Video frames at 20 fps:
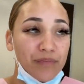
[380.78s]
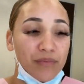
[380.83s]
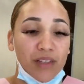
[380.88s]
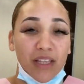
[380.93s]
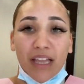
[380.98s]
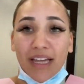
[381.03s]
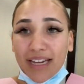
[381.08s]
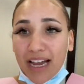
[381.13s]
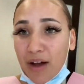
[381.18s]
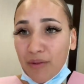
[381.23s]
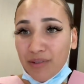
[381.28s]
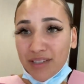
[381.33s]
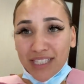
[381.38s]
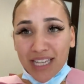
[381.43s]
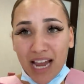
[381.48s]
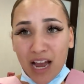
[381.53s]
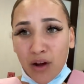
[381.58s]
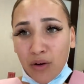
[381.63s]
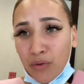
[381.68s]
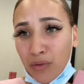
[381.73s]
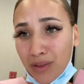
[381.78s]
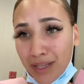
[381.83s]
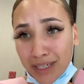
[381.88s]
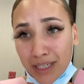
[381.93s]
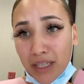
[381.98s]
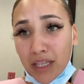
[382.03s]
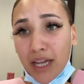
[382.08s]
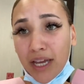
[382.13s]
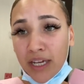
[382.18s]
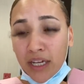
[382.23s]
like I was out like a
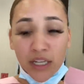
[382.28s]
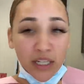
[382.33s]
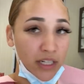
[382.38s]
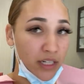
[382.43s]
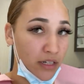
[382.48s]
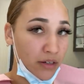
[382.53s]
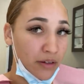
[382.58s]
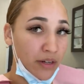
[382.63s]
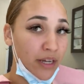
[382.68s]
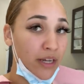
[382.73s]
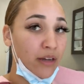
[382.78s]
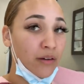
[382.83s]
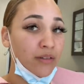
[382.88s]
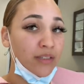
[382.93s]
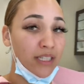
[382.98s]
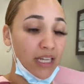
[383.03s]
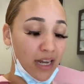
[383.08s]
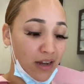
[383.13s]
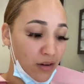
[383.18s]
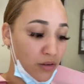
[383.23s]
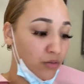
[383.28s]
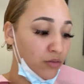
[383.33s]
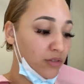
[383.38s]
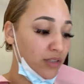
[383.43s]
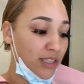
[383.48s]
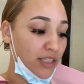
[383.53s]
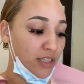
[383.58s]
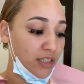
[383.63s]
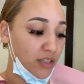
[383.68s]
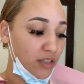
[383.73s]
light, honey, okay? I was out
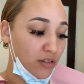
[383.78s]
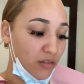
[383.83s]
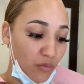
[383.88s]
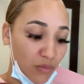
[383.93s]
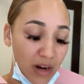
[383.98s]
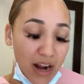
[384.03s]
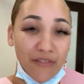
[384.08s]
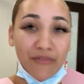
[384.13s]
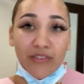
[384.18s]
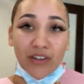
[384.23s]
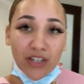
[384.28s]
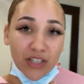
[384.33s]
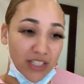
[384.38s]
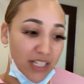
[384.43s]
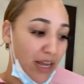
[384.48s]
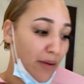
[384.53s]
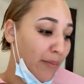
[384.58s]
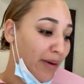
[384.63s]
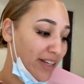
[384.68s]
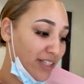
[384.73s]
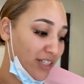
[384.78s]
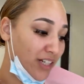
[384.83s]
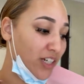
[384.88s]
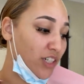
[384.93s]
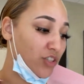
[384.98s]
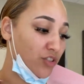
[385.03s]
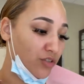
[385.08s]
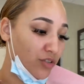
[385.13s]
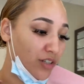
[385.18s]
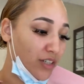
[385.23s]
when I first had my
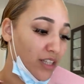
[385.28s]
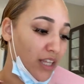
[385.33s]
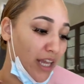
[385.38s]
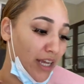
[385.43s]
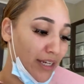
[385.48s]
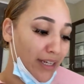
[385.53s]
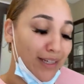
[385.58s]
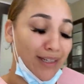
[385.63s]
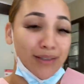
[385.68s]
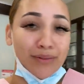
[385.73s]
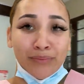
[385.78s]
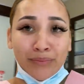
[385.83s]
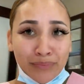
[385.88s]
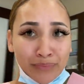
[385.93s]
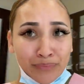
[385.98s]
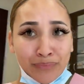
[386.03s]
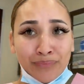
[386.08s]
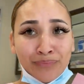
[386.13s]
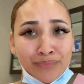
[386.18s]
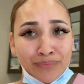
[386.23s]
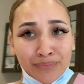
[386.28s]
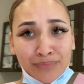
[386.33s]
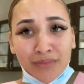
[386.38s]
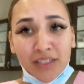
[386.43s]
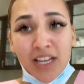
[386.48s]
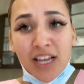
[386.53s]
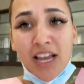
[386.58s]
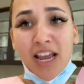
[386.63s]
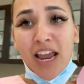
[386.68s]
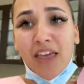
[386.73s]
surgery, like,
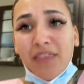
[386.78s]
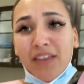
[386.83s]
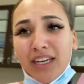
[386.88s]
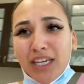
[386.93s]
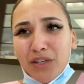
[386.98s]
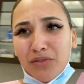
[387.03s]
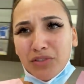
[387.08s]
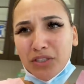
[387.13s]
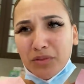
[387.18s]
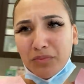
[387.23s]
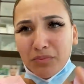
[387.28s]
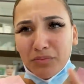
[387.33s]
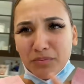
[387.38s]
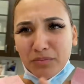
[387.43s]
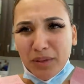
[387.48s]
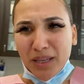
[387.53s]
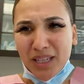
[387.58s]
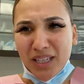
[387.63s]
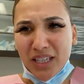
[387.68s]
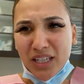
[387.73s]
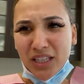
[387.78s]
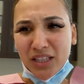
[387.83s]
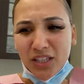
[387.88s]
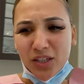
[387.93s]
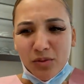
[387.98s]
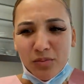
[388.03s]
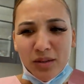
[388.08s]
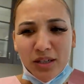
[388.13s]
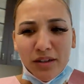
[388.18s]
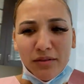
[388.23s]
and then he was picking a little
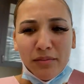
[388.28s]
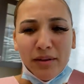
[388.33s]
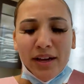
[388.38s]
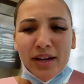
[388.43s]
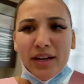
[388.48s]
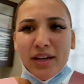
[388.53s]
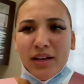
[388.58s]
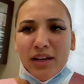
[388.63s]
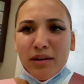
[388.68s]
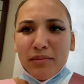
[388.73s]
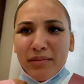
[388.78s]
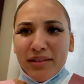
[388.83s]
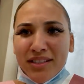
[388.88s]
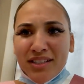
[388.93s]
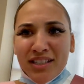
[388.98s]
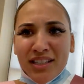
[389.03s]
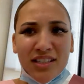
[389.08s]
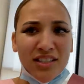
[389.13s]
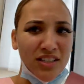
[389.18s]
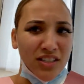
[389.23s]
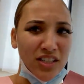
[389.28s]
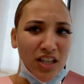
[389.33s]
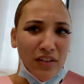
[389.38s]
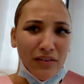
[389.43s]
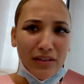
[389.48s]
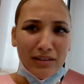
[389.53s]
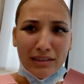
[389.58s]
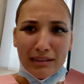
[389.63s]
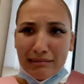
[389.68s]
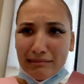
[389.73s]
bit of my um, incisions out. I
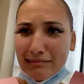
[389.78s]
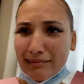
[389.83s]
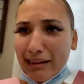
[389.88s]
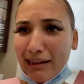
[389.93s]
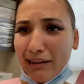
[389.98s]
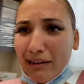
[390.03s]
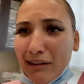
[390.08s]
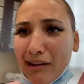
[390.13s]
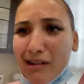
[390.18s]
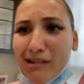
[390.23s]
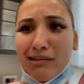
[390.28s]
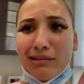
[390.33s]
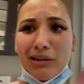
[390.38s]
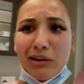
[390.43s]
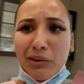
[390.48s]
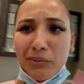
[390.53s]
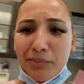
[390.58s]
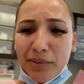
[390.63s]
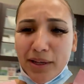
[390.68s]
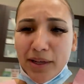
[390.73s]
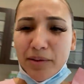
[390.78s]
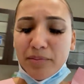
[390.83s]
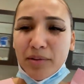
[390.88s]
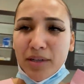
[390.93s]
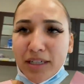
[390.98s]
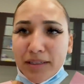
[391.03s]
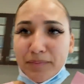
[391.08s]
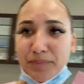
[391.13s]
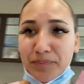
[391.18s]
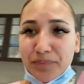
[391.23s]
was like, kind of hurt a little bit, but